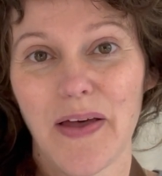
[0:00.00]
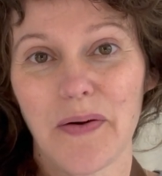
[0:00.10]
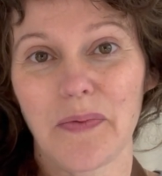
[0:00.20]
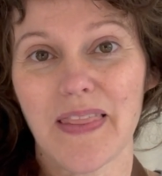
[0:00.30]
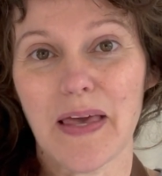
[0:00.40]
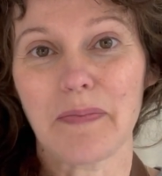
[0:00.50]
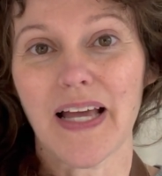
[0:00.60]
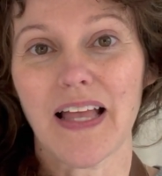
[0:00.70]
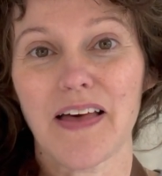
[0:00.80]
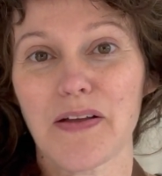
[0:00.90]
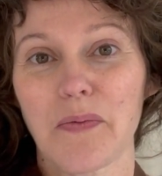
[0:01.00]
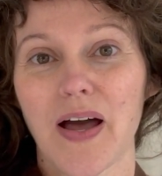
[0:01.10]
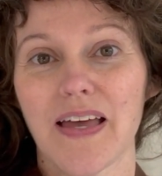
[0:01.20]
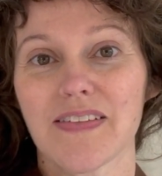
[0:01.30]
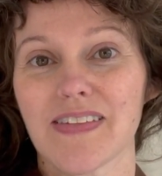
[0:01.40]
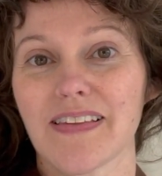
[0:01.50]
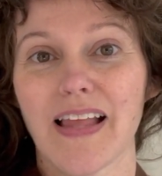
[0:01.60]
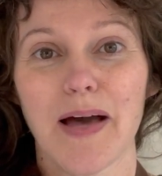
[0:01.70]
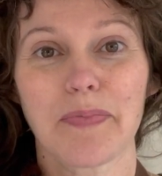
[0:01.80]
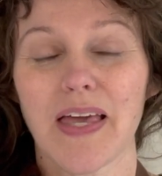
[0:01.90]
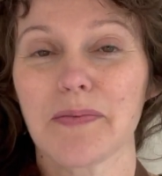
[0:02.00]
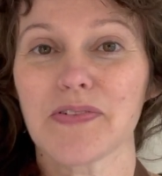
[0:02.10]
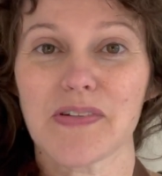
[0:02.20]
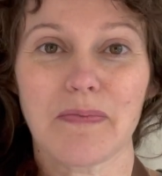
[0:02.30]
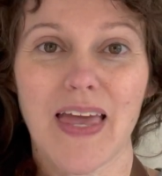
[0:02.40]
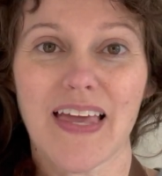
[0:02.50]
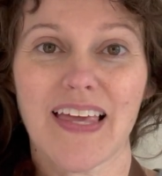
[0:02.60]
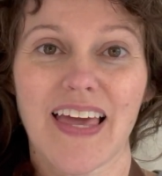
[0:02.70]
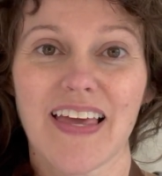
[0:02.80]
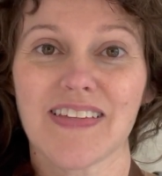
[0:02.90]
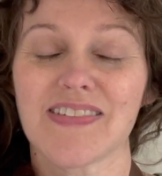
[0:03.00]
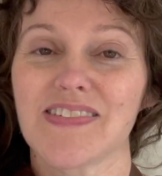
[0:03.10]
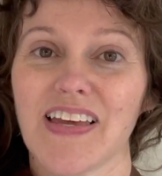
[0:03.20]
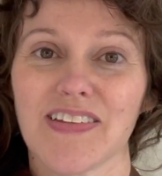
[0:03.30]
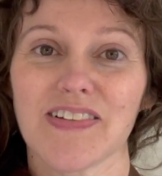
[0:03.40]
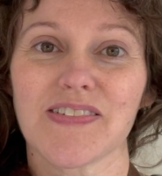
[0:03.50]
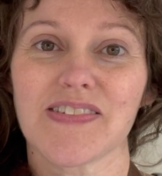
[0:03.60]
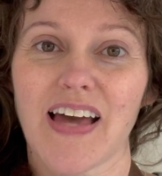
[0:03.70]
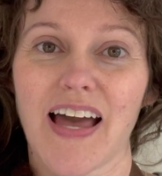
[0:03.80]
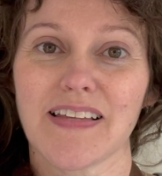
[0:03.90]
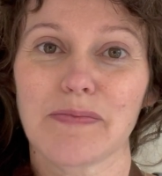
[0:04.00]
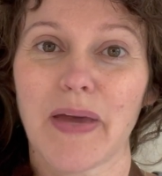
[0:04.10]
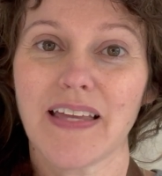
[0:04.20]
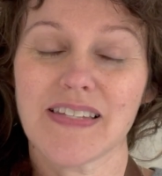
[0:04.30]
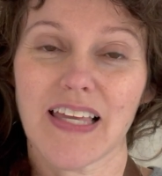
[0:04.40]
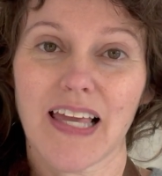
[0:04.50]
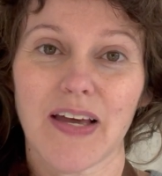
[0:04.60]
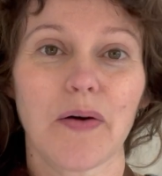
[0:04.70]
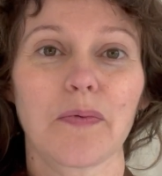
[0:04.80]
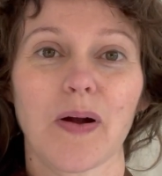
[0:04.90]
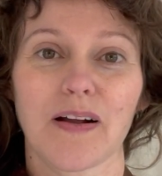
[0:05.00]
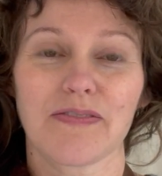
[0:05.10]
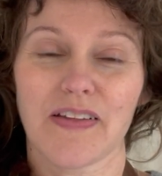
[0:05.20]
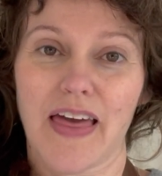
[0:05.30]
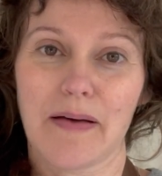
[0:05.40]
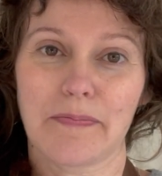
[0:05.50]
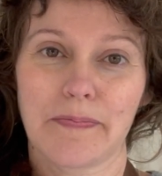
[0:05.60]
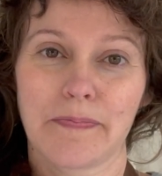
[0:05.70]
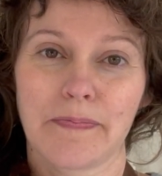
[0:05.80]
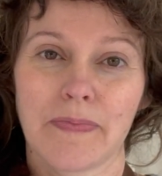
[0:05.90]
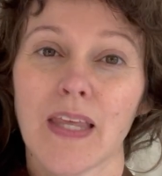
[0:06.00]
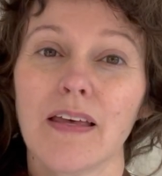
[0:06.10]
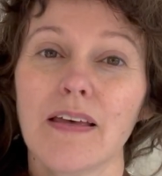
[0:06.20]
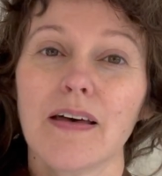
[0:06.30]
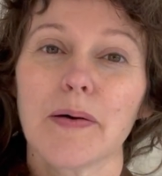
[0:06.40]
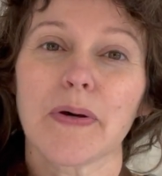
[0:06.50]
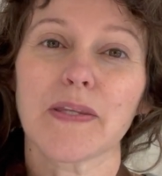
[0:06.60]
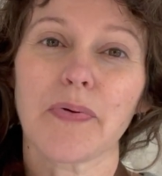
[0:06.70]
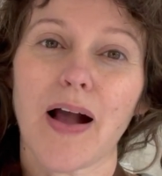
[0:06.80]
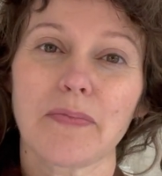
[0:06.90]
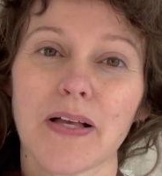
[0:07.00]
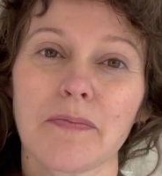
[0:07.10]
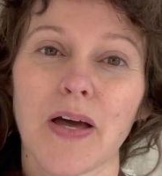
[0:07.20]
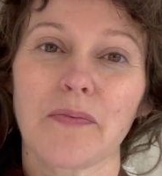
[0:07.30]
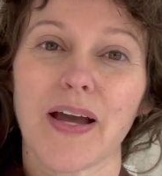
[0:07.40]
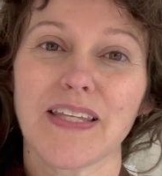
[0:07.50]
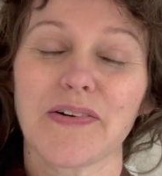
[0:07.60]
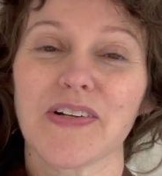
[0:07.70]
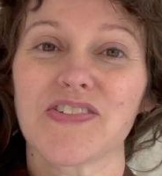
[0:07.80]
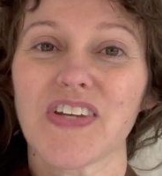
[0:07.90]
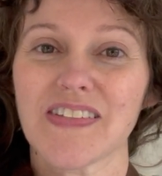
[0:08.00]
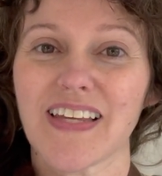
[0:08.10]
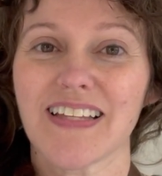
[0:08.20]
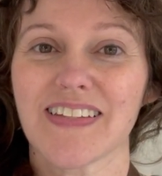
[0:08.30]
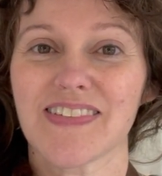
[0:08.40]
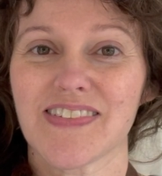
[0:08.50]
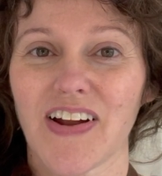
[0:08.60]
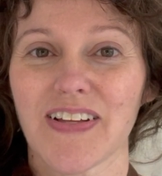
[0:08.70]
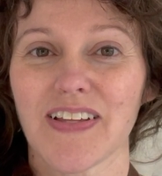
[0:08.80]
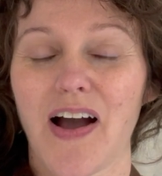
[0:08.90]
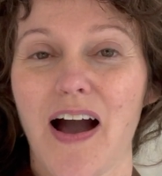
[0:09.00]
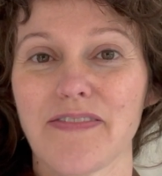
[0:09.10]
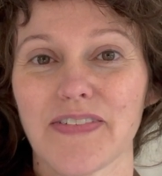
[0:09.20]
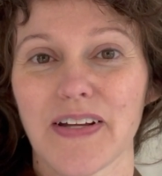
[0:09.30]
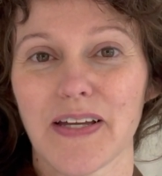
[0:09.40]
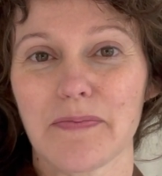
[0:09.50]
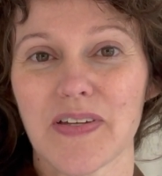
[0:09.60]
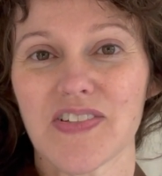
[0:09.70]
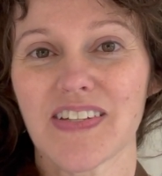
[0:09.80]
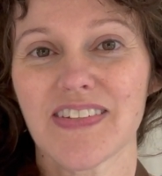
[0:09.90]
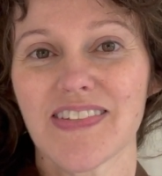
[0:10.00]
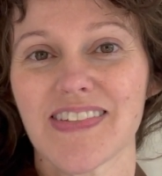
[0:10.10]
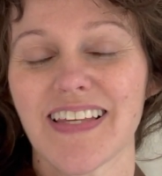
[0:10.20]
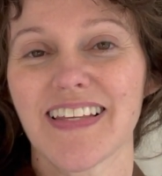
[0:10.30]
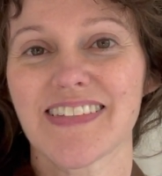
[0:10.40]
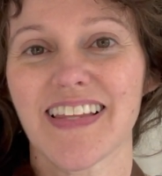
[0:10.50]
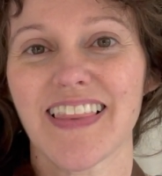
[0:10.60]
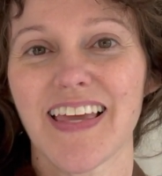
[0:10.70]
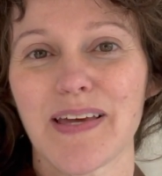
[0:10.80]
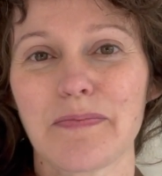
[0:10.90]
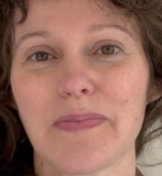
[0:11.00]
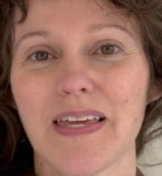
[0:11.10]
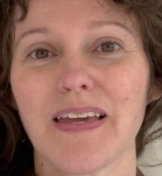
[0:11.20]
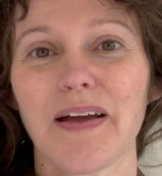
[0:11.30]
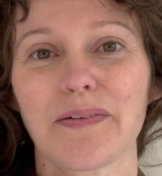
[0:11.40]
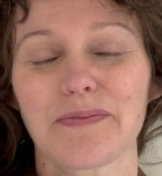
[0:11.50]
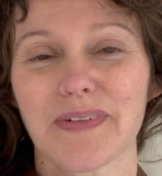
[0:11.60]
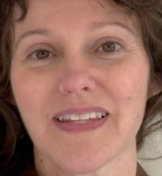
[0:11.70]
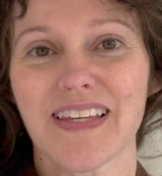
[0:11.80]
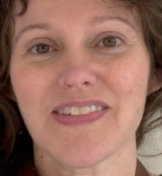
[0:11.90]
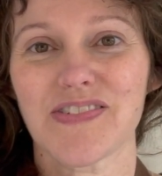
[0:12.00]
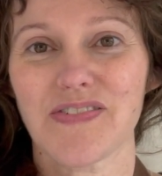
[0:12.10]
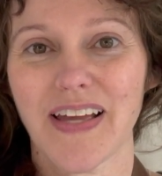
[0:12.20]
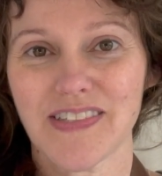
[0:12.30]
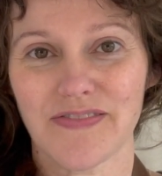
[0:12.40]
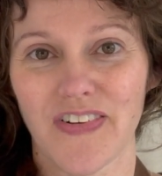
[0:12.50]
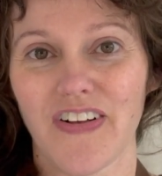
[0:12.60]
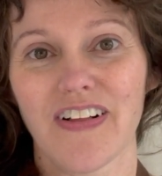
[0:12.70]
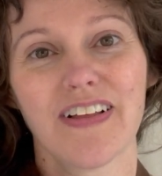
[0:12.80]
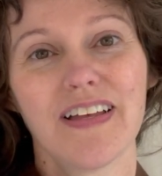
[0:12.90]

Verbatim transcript: when they might otherwise not be able to make a standard size painting work for them. But the problem when you are just getting started offering commissions is that they can be really stressful.